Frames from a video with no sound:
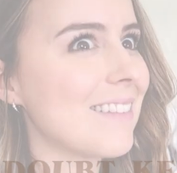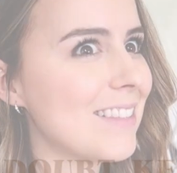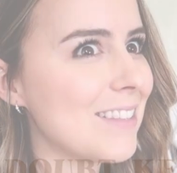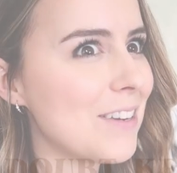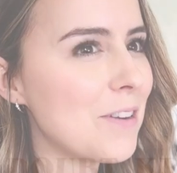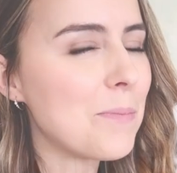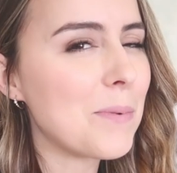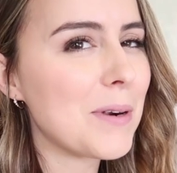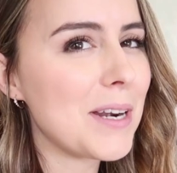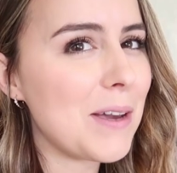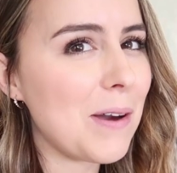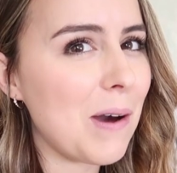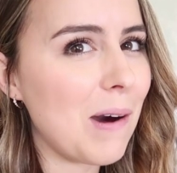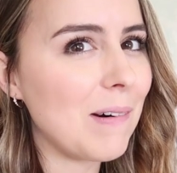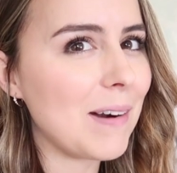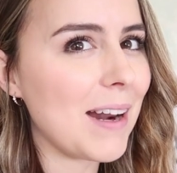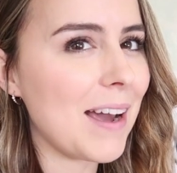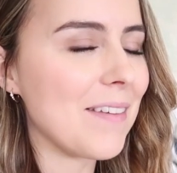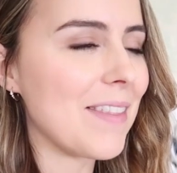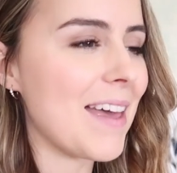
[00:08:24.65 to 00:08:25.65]
still pretty
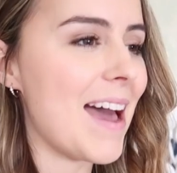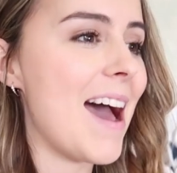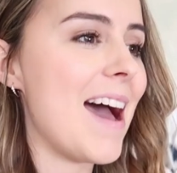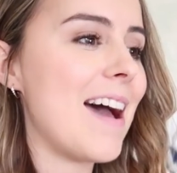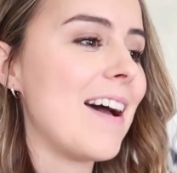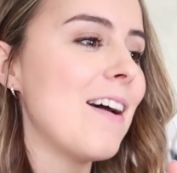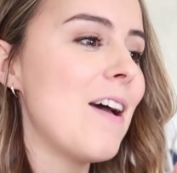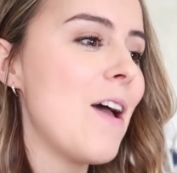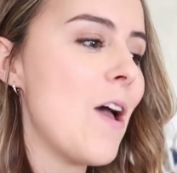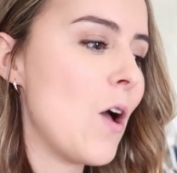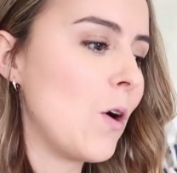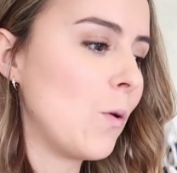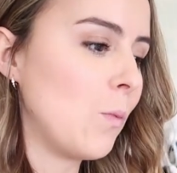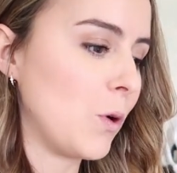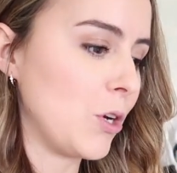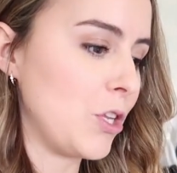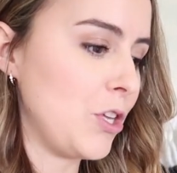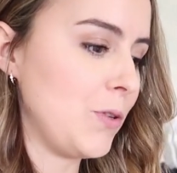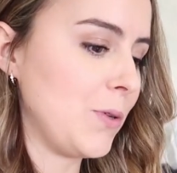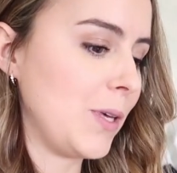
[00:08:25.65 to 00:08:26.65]
cold out there,
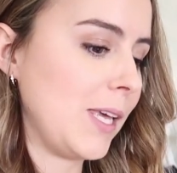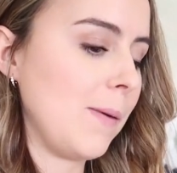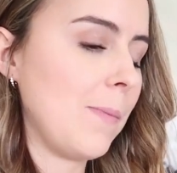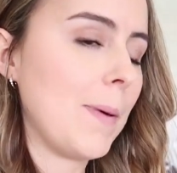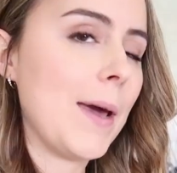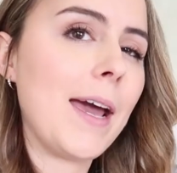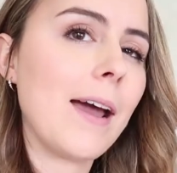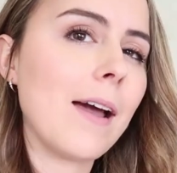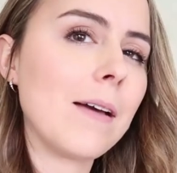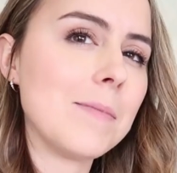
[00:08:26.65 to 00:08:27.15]
what are you keeping?